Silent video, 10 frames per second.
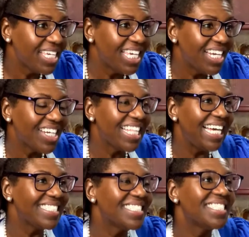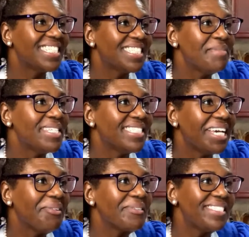here. Class is dismissed.
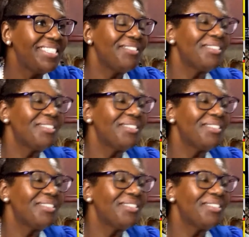I will see you